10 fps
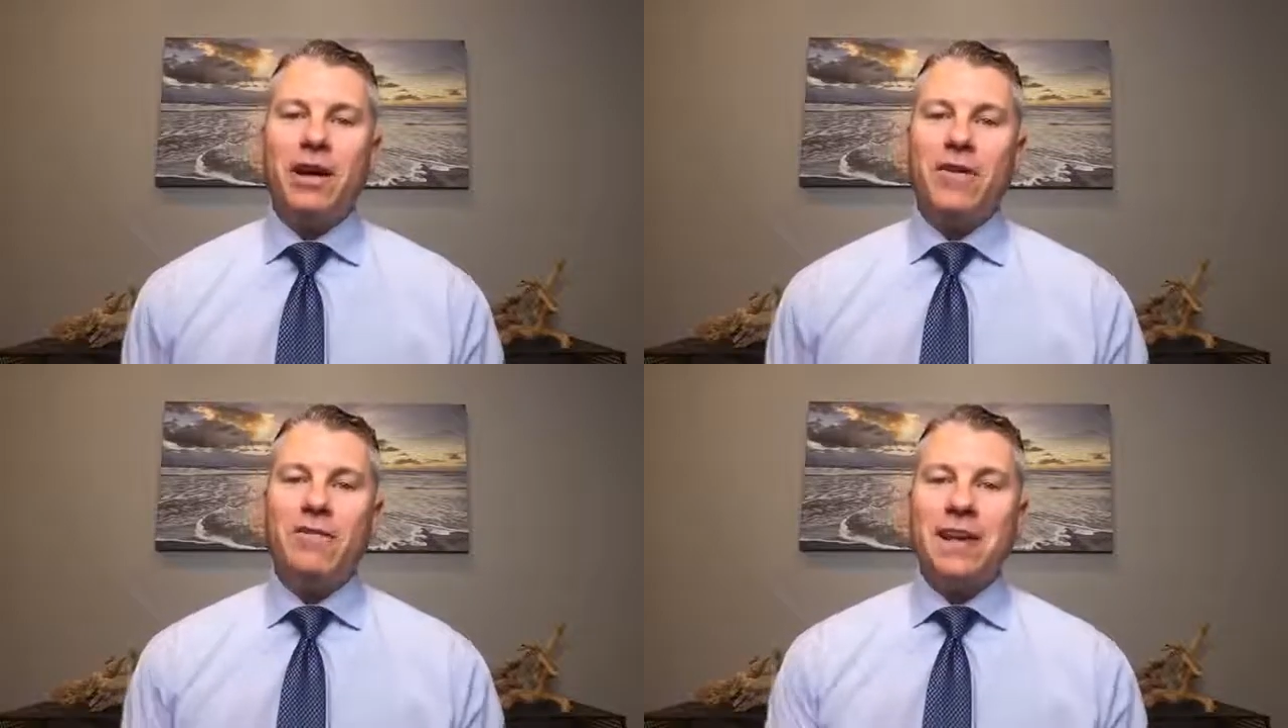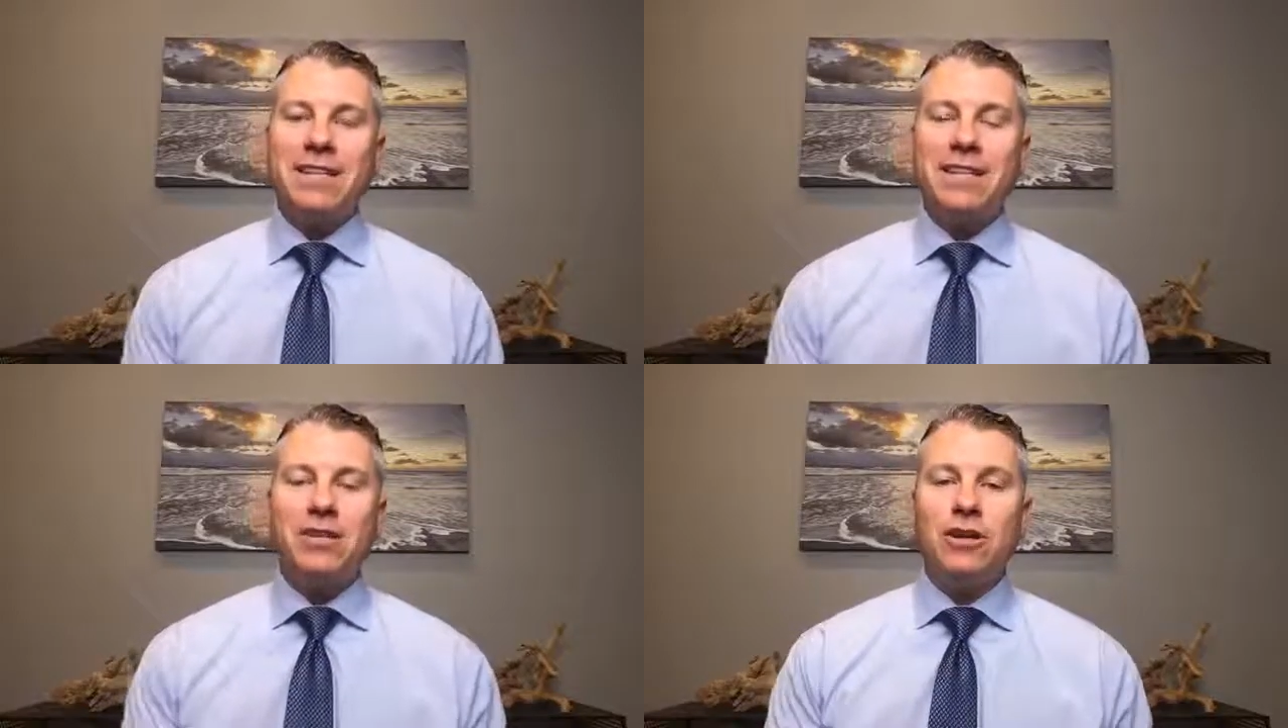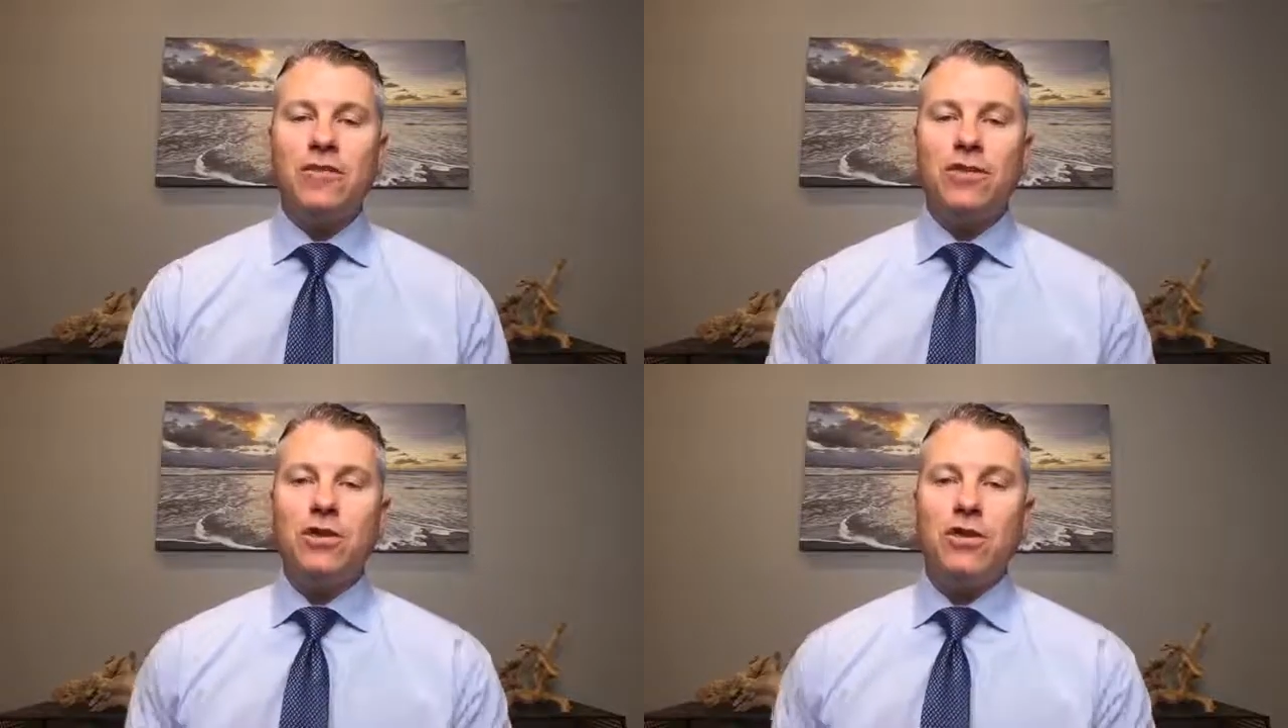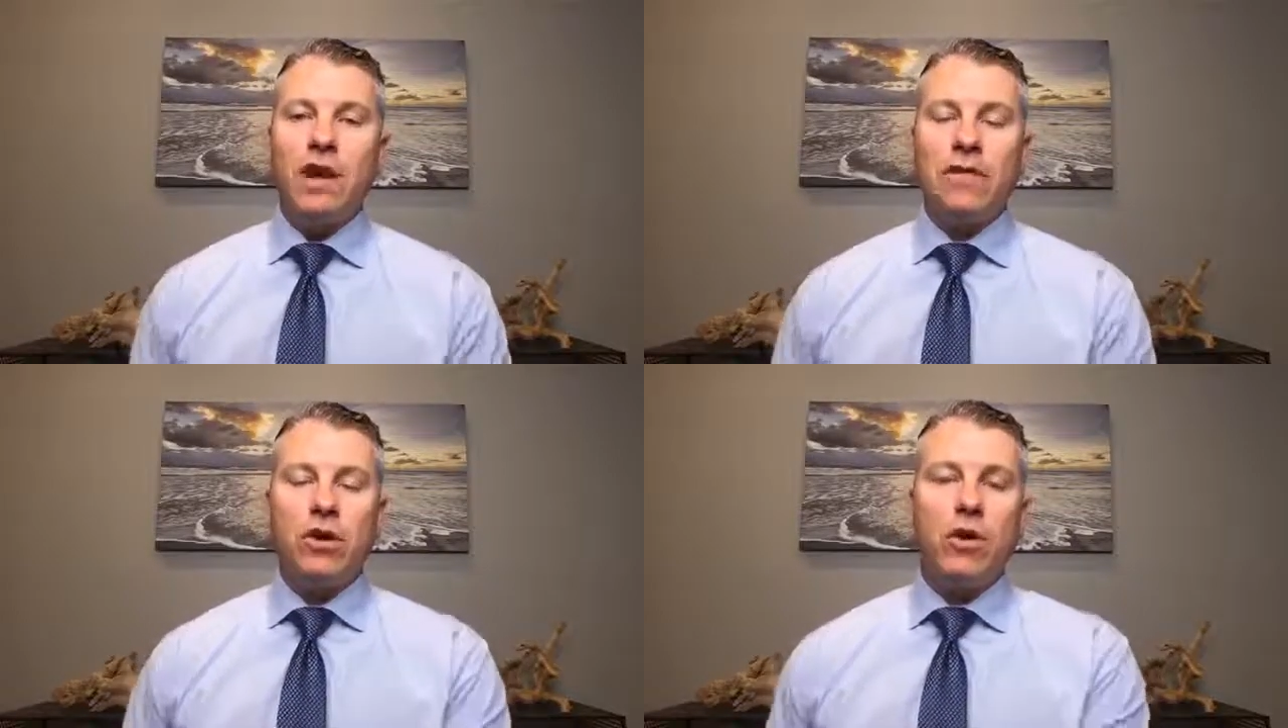you're investing into your future
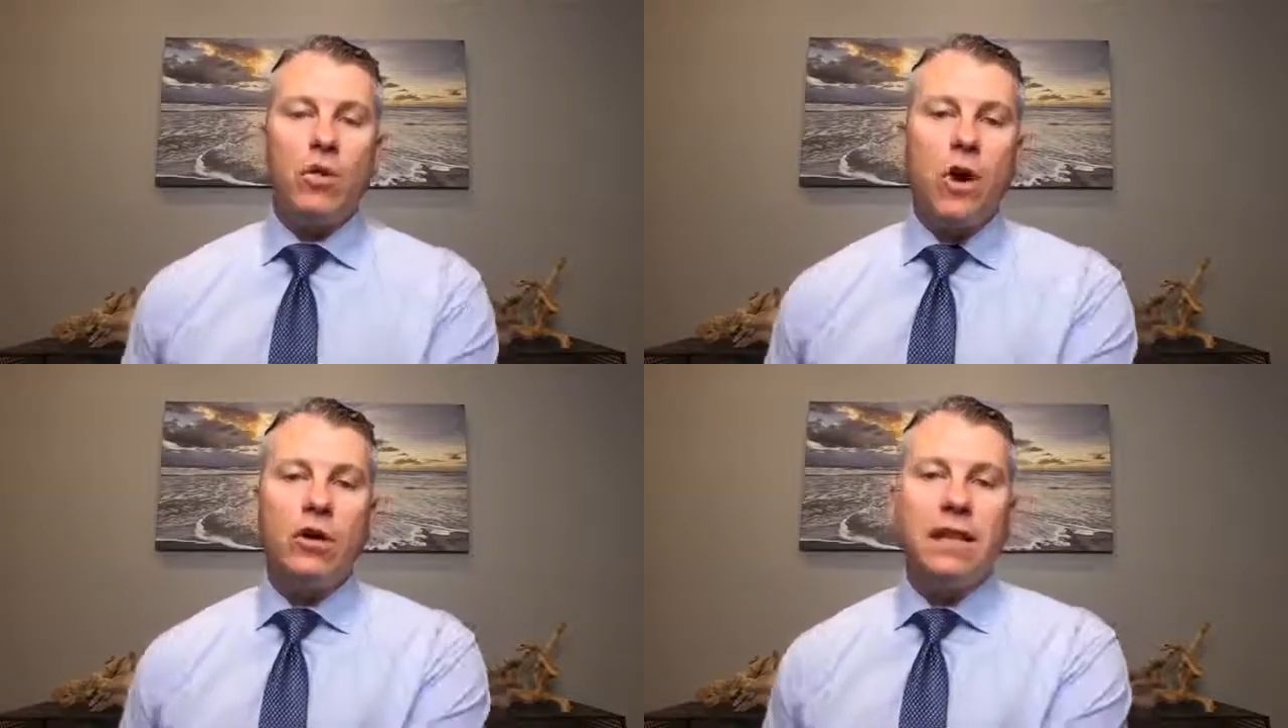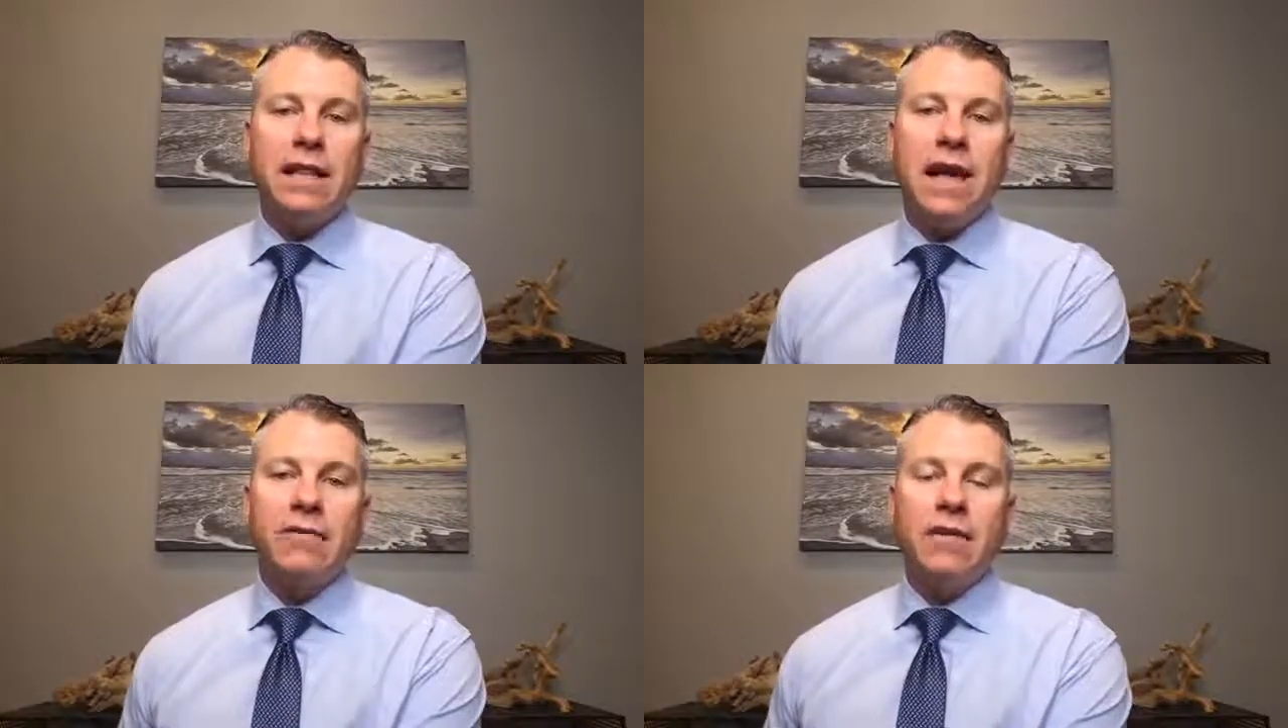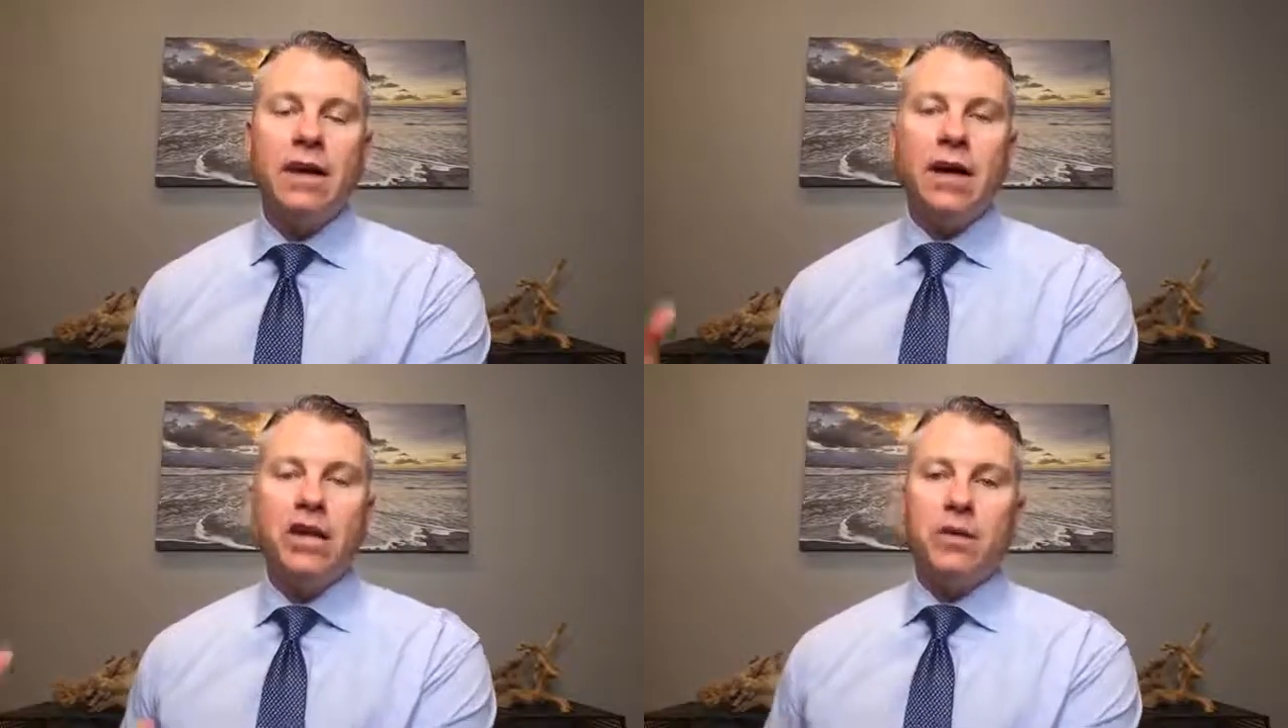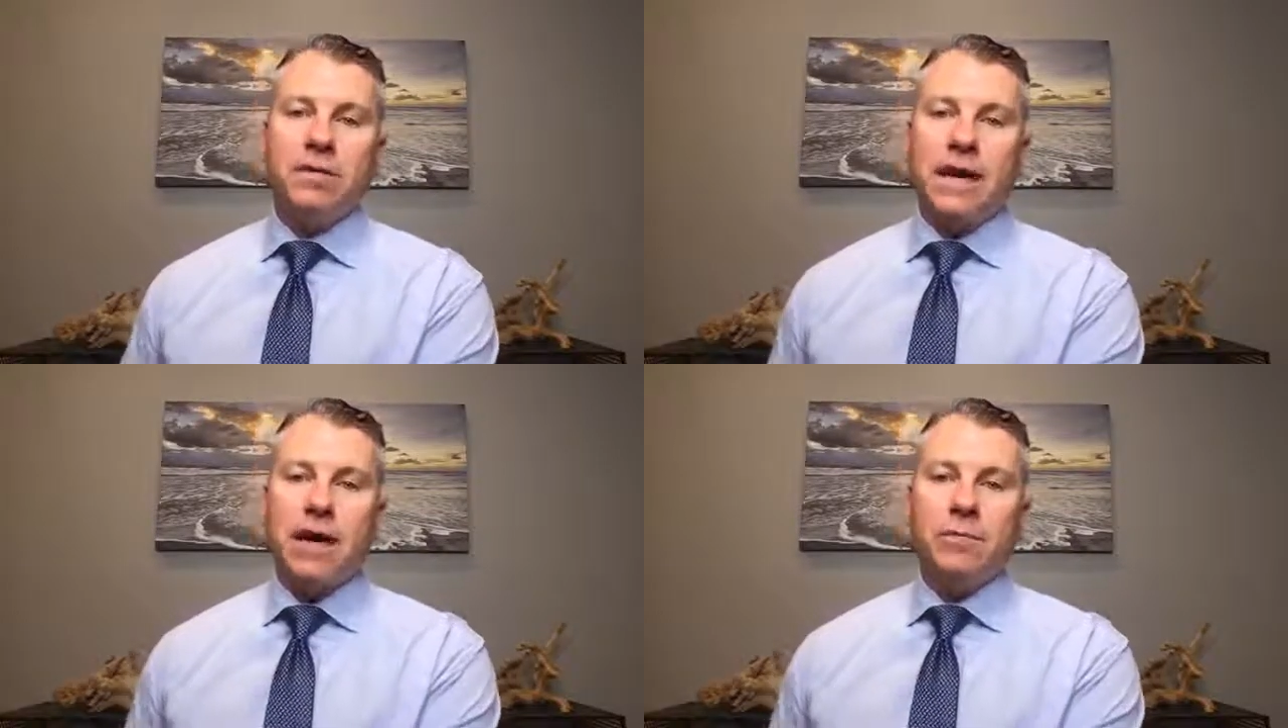to have a quality life in your
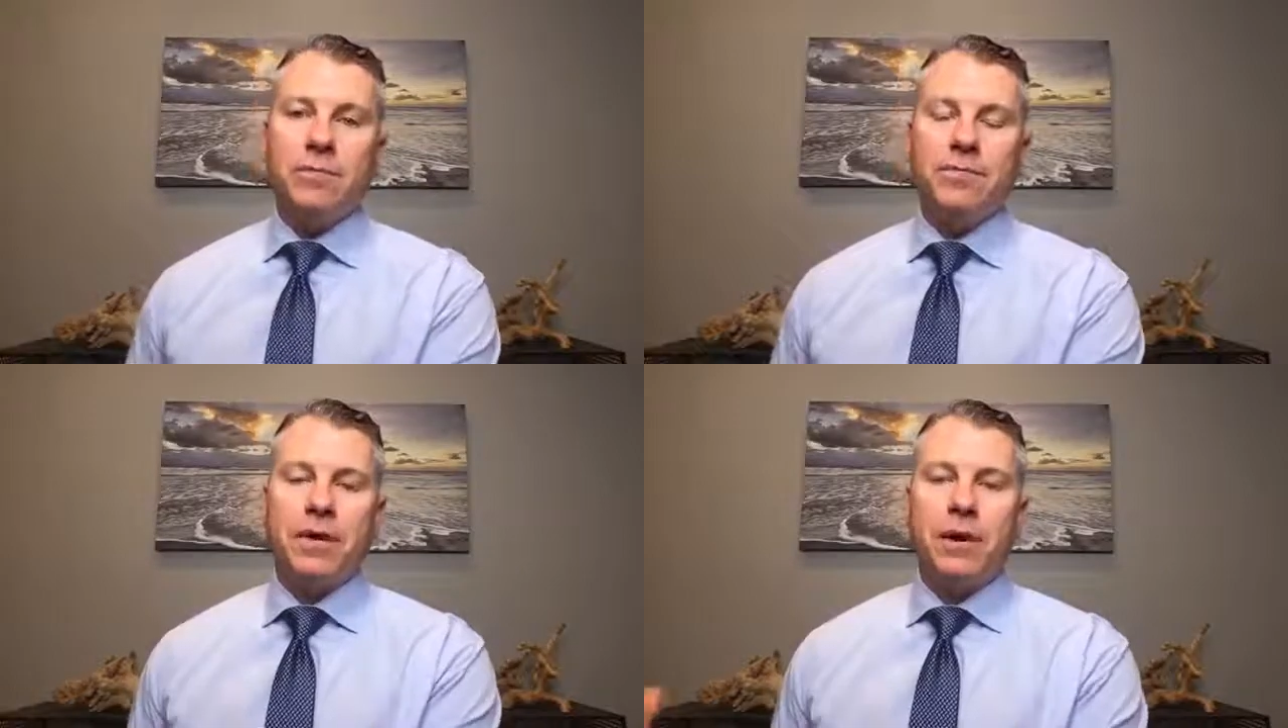retirement.